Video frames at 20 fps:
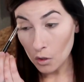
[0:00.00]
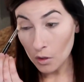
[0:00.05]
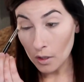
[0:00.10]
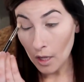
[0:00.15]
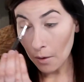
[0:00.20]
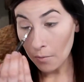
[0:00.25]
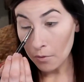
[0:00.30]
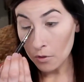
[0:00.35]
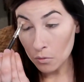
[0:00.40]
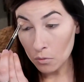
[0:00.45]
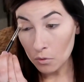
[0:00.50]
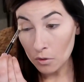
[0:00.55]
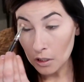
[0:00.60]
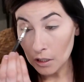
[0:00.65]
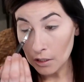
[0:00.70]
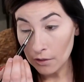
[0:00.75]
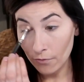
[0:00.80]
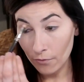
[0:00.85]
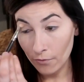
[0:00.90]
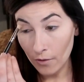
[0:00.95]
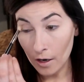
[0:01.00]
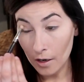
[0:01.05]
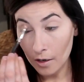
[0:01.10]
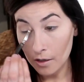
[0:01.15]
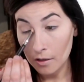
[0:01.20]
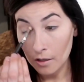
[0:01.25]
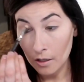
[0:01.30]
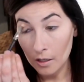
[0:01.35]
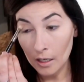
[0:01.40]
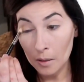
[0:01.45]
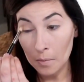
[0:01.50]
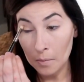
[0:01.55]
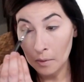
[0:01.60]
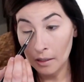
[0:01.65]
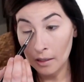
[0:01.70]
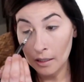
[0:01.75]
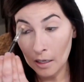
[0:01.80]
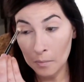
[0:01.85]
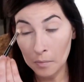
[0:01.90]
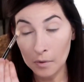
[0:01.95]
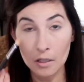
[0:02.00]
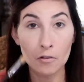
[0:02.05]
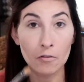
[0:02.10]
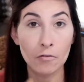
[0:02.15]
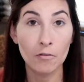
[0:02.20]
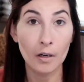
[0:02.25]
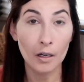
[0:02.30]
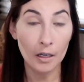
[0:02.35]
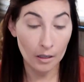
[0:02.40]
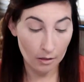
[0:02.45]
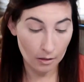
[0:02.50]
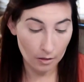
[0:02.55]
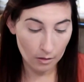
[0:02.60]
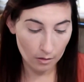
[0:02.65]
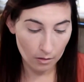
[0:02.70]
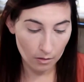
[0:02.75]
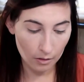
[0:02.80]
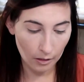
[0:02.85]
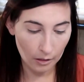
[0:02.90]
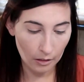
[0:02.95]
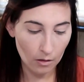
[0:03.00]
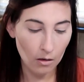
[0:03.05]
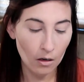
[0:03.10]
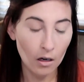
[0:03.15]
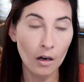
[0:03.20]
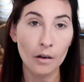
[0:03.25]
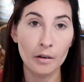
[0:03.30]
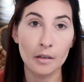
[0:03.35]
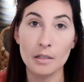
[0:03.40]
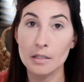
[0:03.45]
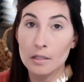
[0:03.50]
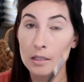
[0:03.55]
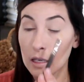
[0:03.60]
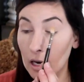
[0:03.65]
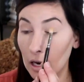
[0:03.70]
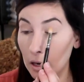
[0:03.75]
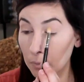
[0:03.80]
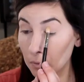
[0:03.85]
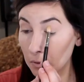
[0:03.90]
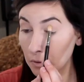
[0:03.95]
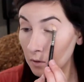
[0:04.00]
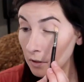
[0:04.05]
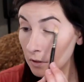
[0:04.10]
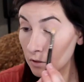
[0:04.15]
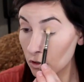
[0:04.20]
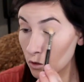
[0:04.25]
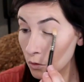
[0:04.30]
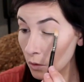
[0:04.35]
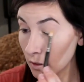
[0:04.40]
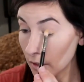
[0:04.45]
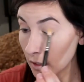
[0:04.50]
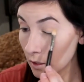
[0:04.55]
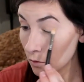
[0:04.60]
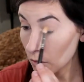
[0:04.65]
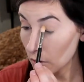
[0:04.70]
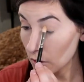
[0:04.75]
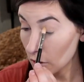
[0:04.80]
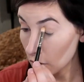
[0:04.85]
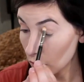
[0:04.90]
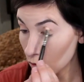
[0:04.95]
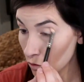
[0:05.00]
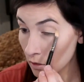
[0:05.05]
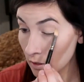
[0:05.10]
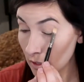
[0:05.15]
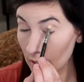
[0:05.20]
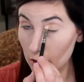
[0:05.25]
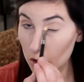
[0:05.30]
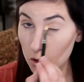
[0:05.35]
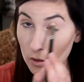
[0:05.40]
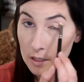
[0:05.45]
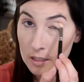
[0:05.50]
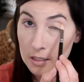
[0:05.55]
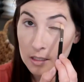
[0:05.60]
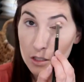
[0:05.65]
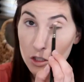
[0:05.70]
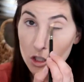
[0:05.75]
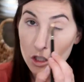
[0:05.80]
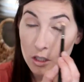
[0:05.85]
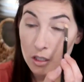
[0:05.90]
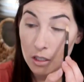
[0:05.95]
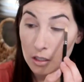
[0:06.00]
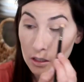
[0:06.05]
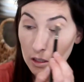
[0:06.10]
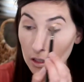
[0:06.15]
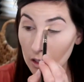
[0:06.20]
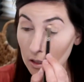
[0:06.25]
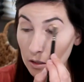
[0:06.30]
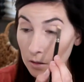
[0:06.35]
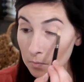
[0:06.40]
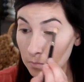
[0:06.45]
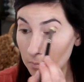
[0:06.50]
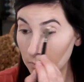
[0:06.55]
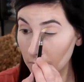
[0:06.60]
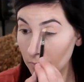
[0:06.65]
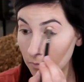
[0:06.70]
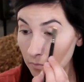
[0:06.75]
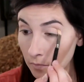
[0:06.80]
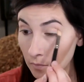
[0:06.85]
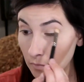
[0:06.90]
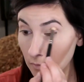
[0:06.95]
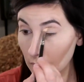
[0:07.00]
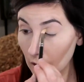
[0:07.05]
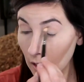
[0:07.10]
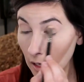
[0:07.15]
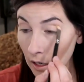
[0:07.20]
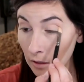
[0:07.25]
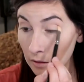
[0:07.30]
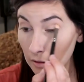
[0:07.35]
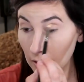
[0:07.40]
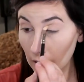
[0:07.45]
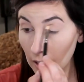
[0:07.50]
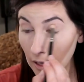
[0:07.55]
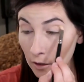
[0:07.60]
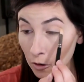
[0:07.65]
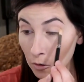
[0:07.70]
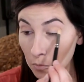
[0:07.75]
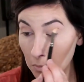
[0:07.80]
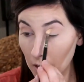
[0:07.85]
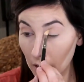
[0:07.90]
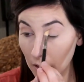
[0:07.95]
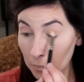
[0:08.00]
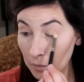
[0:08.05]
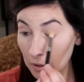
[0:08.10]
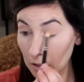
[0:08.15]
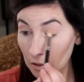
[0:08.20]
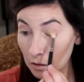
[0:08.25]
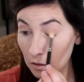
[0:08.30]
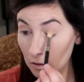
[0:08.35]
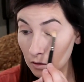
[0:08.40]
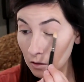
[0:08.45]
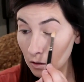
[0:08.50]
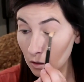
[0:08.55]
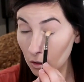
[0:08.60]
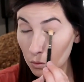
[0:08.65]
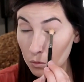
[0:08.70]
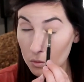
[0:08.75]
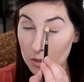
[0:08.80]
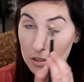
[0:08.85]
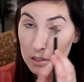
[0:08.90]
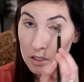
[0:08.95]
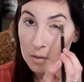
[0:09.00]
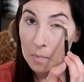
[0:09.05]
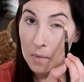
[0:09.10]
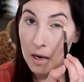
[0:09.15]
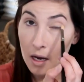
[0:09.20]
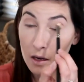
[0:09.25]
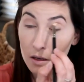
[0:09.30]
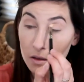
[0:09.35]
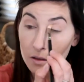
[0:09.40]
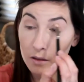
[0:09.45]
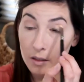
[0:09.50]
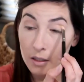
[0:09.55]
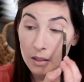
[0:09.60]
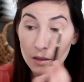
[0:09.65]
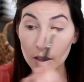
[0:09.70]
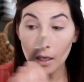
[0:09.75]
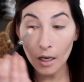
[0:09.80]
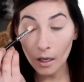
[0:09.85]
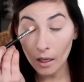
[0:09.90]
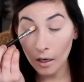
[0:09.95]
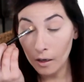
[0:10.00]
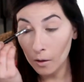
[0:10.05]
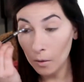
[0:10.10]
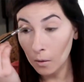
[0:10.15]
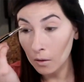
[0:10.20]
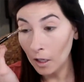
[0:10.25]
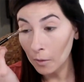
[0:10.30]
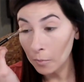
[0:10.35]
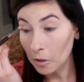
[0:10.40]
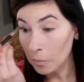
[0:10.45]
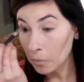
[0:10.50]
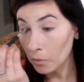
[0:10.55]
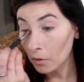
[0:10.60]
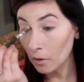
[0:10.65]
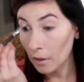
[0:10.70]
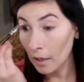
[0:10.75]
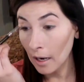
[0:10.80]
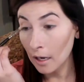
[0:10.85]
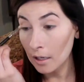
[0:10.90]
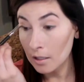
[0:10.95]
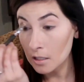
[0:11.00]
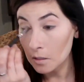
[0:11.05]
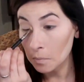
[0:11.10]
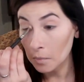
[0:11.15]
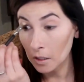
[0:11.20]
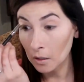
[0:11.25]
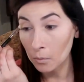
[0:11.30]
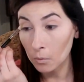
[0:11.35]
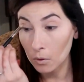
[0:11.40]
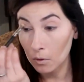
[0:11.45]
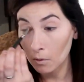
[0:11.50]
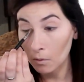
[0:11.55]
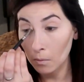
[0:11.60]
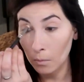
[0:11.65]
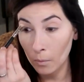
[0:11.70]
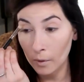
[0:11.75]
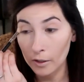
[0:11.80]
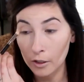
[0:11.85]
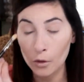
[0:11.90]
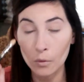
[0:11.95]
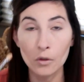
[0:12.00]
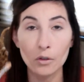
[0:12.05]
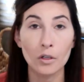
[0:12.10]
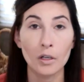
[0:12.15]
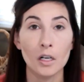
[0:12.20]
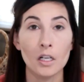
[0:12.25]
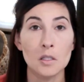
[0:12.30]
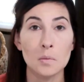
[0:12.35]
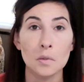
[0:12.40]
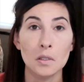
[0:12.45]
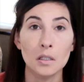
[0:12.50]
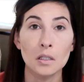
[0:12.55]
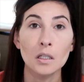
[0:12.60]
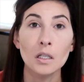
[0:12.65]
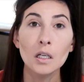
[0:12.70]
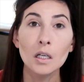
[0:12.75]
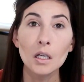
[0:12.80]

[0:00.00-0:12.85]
So that was really fun, and I mean that being fun. Like, honestly, I really enjoyed that transition. I don't mind being close to Matt like that. I know a lot of people ask me, well, when you and your husband